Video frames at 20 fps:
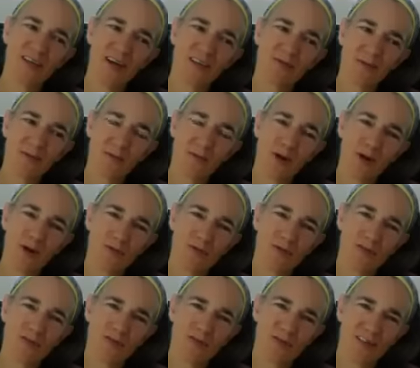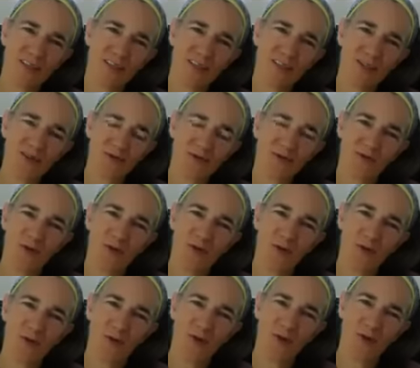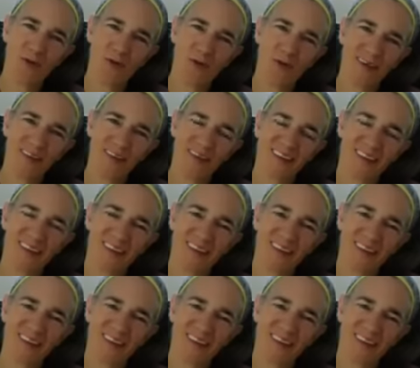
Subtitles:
you have a poster in your room with?